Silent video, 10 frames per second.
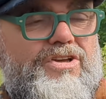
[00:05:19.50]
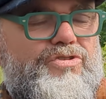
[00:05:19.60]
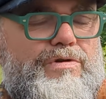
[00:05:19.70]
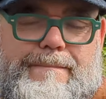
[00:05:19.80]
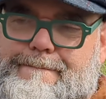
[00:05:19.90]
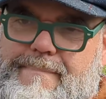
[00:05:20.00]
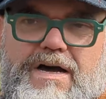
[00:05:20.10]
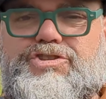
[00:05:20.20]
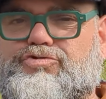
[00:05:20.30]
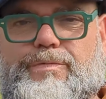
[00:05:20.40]
you
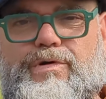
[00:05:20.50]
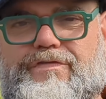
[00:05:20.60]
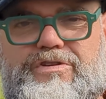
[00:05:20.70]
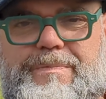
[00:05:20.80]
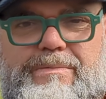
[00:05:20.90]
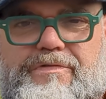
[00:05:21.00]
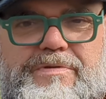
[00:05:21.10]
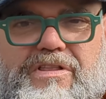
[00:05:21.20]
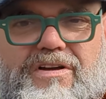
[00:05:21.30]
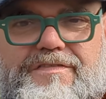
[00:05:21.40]
must remove those people
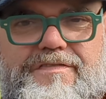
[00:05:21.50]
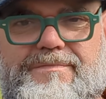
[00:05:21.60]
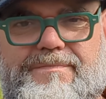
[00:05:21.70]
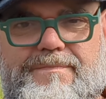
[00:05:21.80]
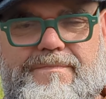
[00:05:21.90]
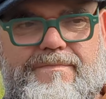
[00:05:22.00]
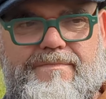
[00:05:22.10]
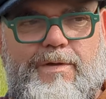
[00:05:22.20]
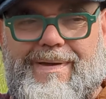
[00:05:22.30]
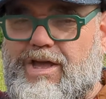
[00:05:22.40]
from your life,
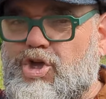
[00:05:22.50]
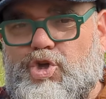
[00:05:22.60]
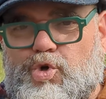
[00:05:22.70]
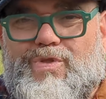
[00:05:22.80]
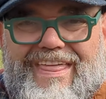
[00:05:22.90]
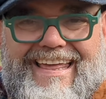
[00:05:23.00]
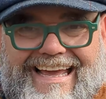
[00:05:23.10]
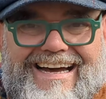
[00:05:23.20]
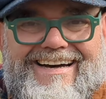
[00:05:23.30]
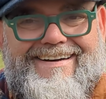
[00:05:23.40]
no matter who they
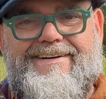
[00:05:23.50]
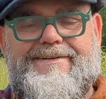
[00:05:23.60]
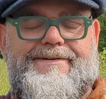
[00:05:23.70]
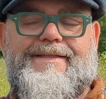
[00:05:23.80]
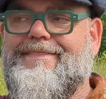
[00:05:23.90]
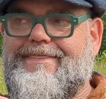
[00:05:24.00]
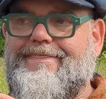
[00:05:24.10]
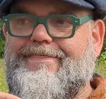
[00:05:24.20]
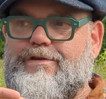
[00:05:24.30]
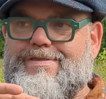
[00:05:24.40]
are.
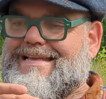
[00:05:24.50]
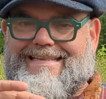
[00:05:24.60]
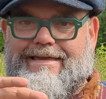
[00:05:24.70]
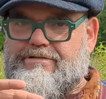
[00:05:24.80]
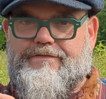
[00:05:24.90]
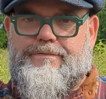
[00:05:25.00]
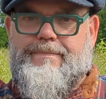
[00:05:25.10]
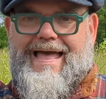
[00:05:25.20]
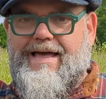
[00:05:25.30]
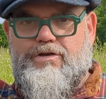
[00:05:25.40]
You need to get rid of them
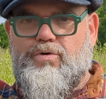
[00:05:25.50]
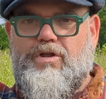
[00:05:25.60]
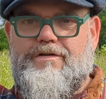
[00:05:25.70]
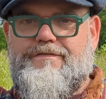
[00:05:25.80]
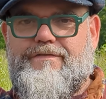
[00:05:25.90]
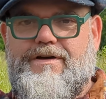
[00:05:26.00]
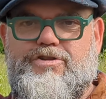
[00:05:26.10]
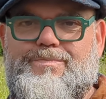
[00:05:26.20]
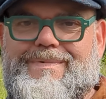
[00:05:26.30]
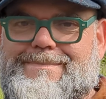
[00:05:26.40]
out of your life. I
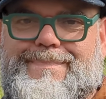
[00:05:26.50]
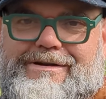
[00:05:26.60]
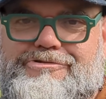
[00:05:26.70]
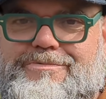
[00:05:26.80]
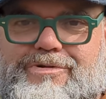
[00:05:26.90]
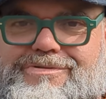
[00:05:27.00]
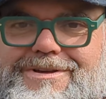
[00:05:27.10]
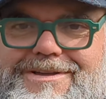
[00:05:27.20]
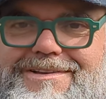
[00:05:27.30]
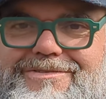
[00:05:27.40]
don't mean bury them
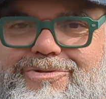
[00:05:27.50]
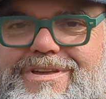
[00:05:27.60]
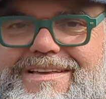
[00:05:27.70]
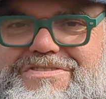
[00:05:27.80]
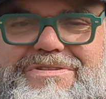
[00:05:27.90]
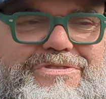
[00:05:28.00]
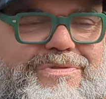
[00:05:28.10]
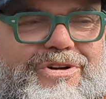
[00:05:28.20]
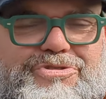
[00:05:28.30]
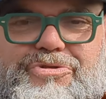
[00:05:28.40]
or get yourself some
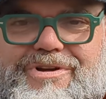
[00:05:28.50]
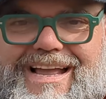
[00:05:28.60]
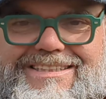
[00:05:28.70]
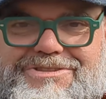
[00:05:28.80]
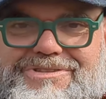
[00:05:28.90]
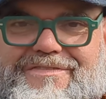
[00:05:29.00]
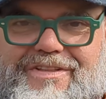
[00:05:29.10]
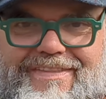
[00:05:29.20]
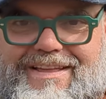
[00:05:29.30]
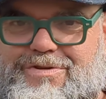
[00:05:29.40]
hydrochloric acid or
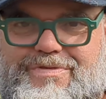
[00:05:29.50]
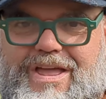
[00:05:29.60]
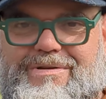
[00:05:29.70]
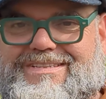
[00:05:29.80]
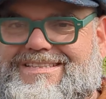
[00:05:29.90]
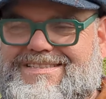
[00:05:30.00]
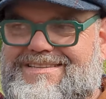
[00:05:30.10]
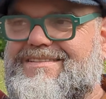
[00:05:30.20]
anything like that. I don't know. Just